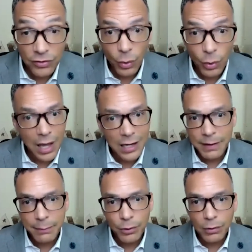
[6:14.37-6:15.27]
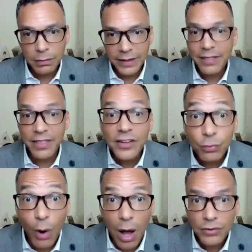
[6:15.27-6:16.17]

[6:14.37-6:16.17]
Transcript: So a lot of people get this wrong.